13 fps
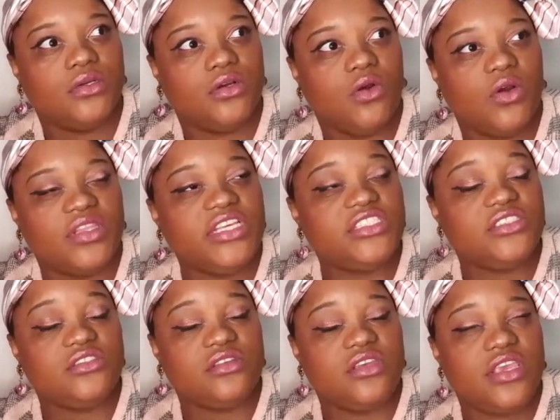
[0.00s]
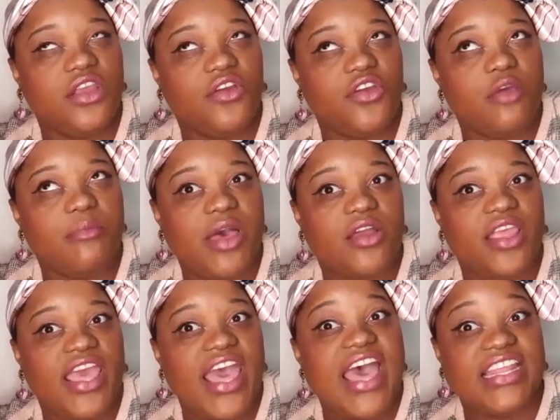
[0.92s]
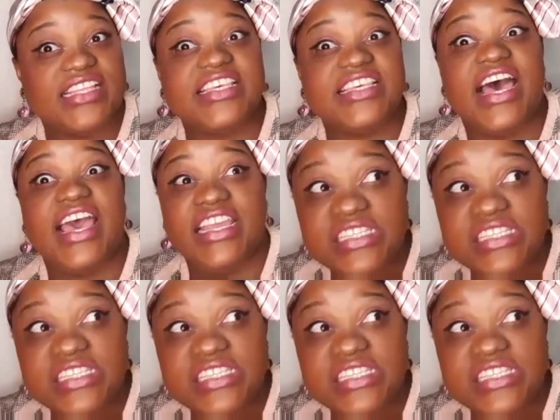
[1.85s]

or at least hearing about it at its height?